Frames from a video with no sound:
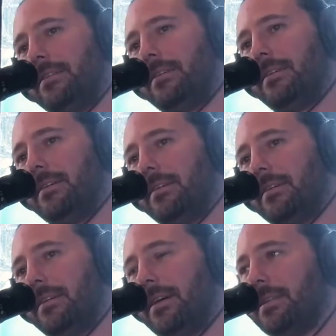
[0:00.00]
I do.
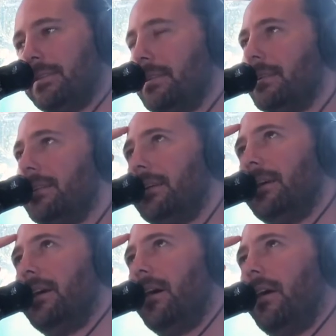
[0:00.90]
I see.
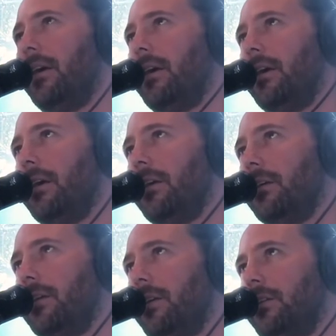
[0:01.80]
Uh,
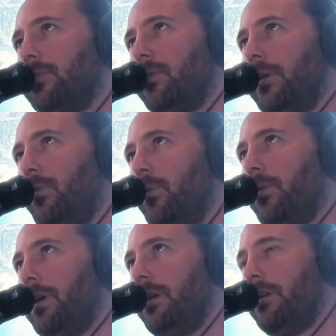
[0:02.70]
and, and Joy, we'll, we'll
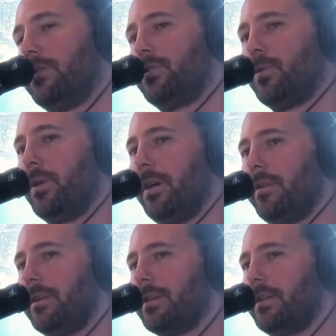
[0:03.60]
get into your story and
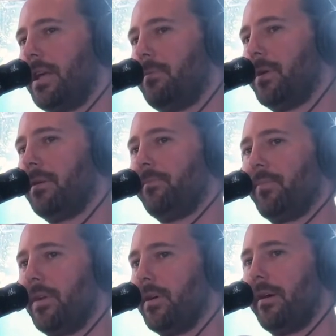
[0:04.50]
things like that, but
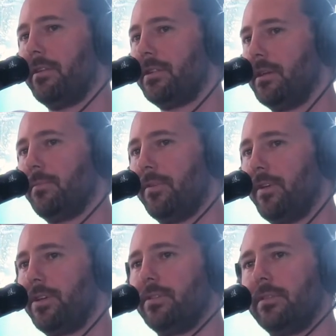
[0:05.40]
you're obviously a
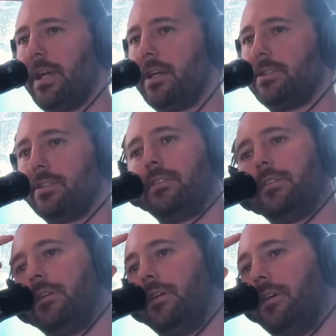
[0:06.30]
professional dancer.
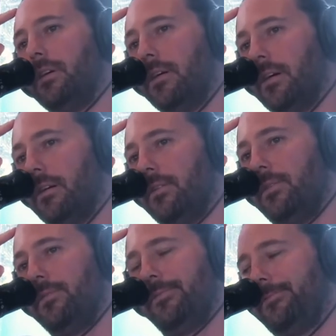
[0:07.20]
Uh,
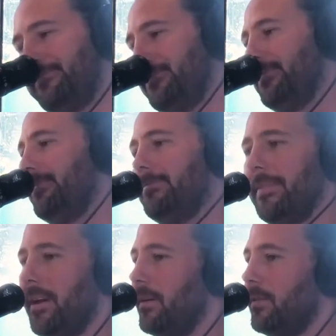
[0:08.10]
you
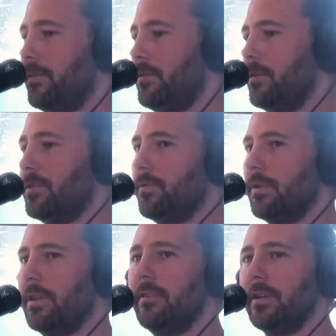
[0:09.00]
I don't know, you do this for a
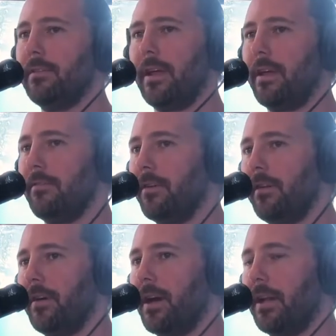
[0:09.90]
living at a very,
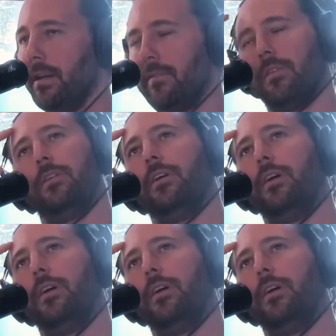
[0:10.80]
very high level.